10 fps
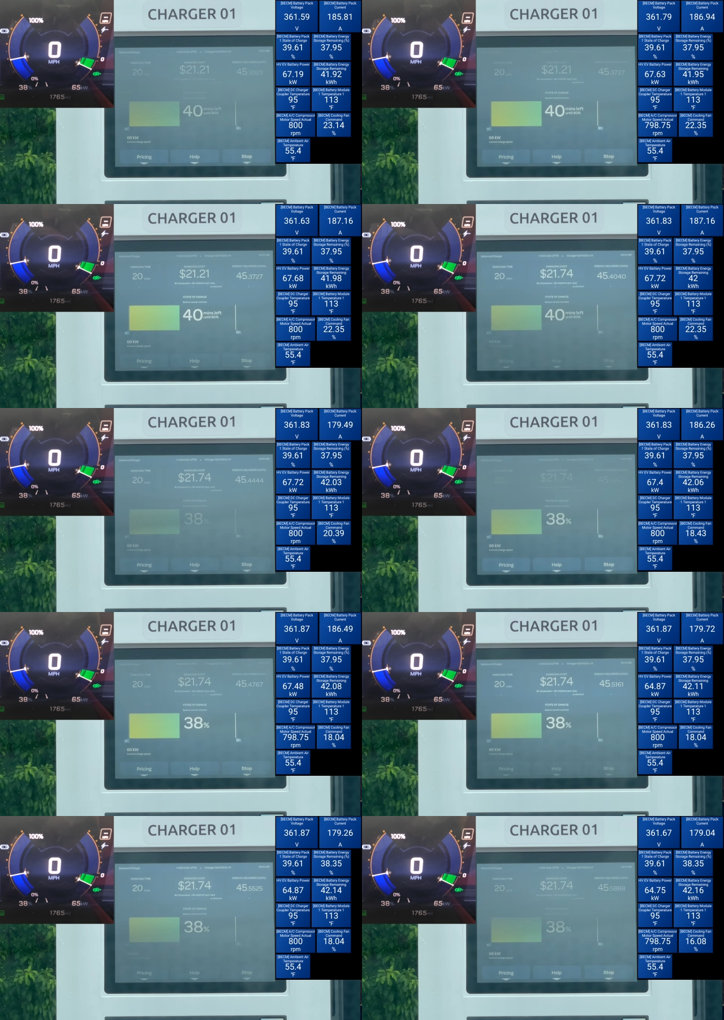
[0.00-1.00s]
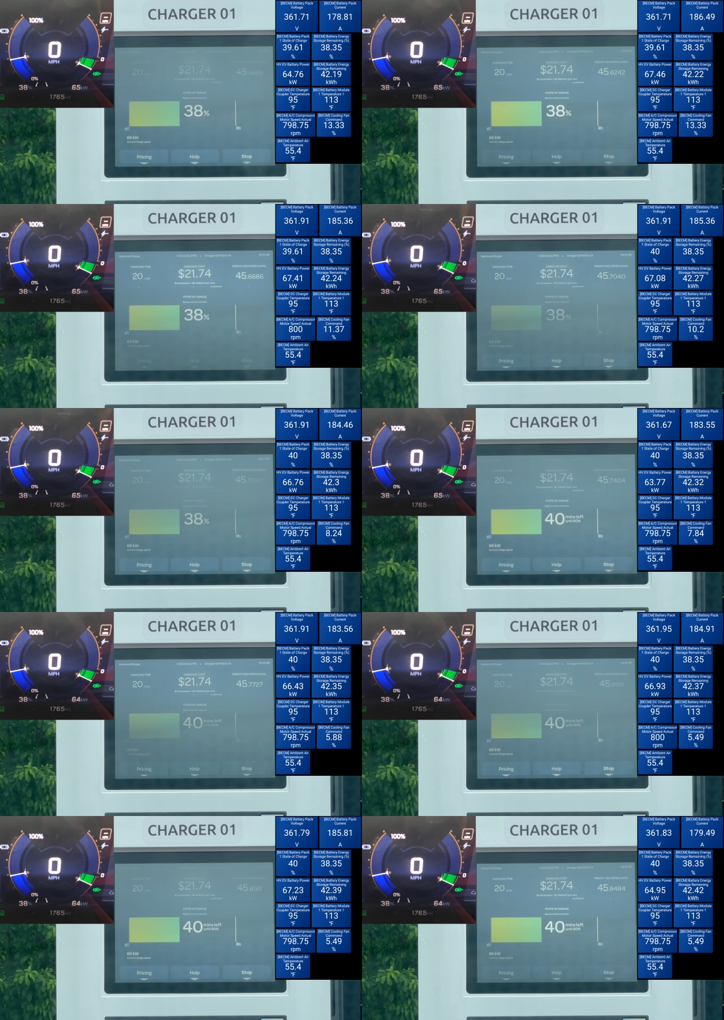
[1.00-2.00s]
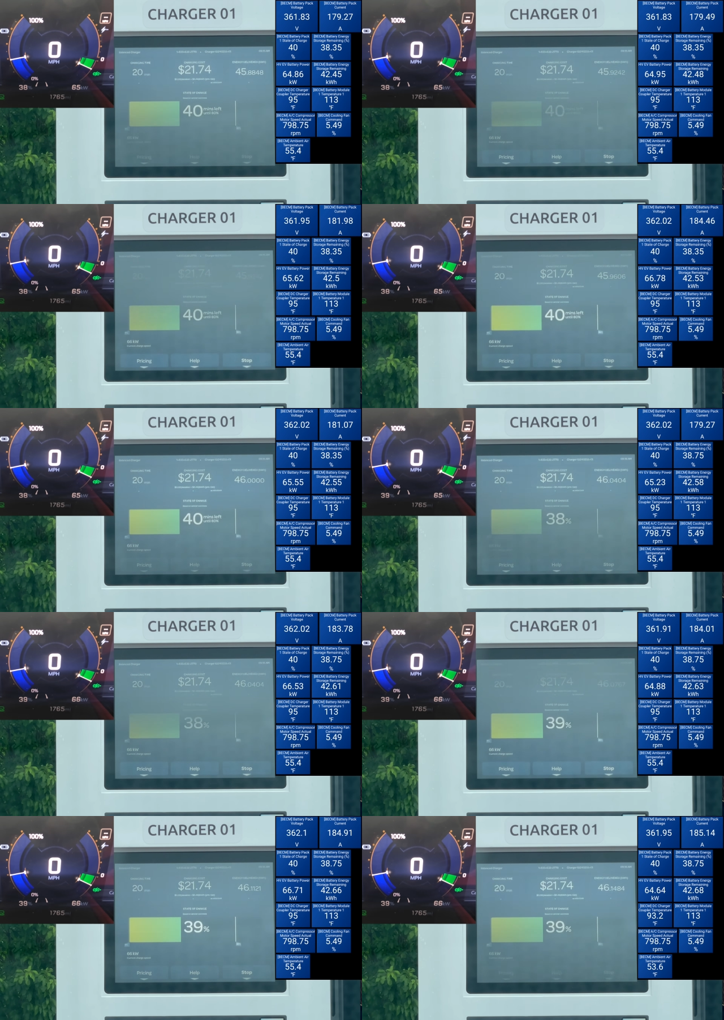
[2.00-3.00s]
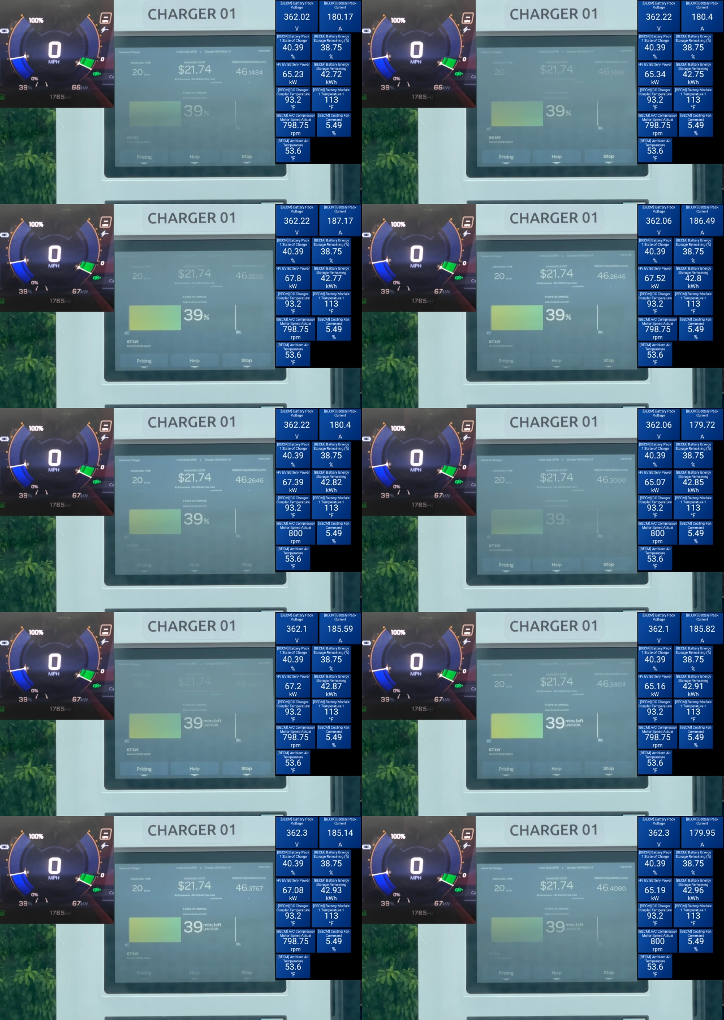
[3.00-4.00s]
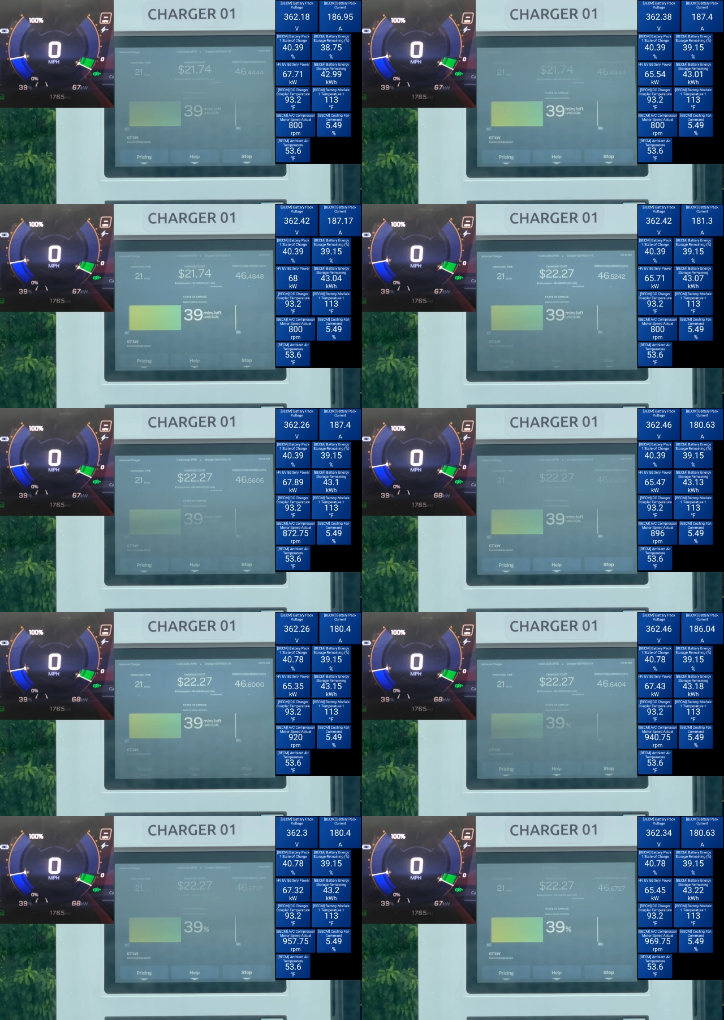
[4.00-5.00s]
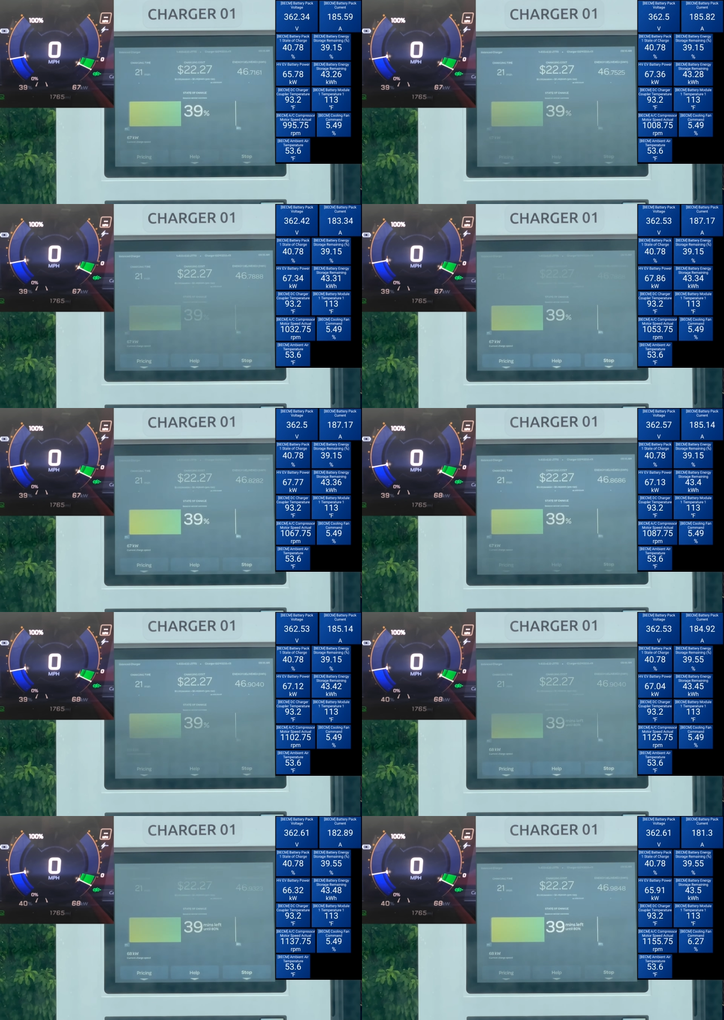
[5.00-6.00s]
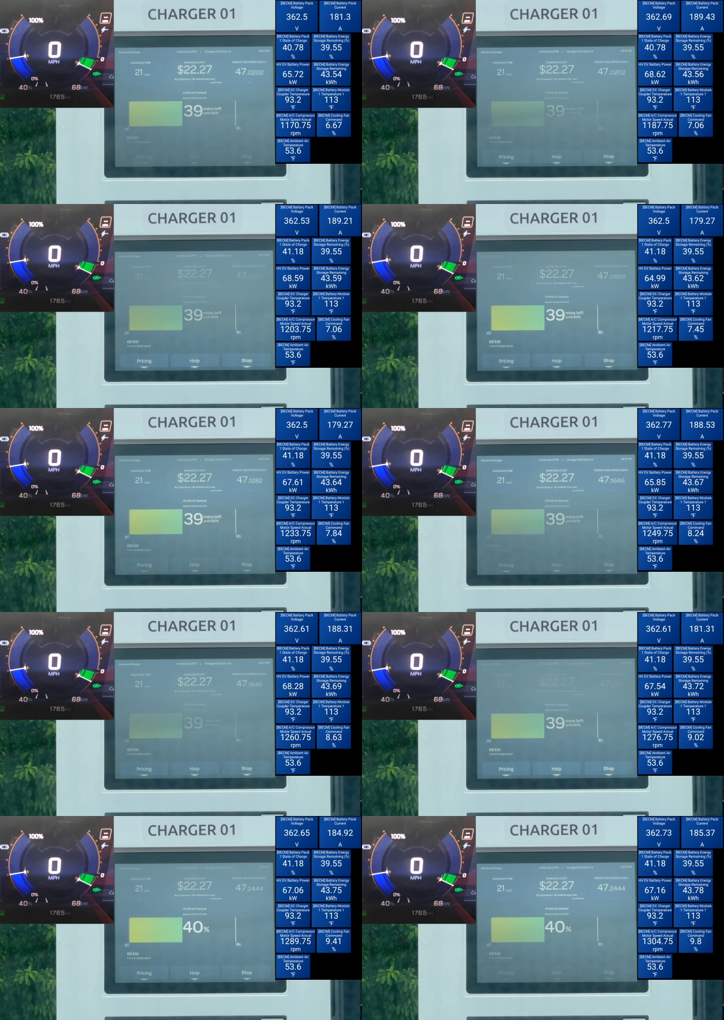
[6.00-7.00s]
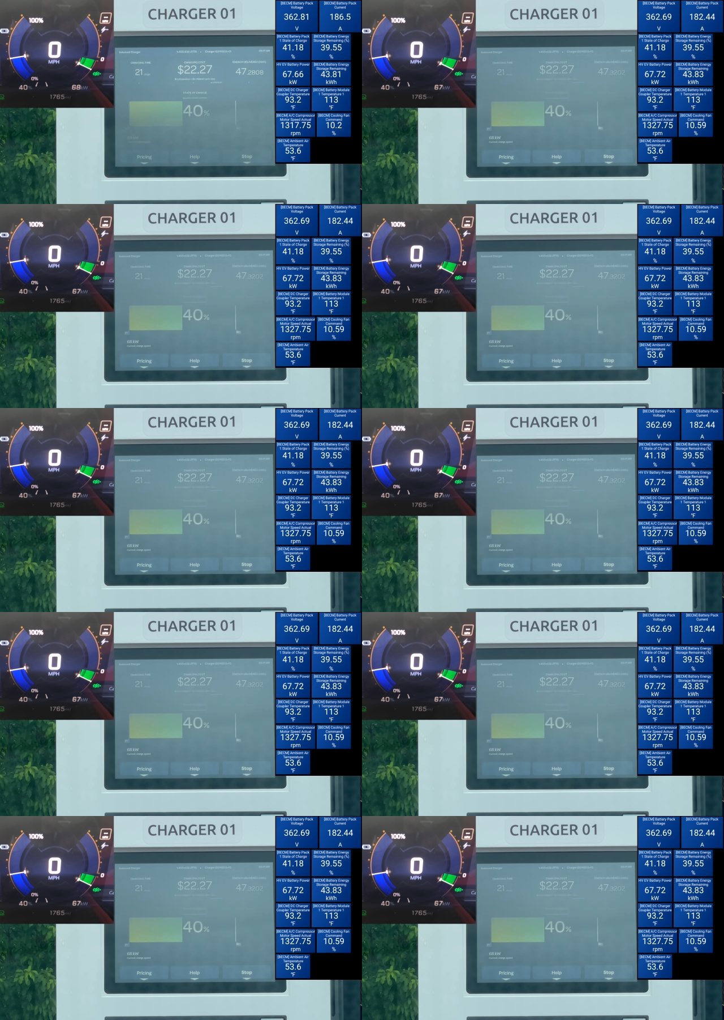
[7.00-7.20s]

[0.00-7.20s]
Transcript: (no speaker visible)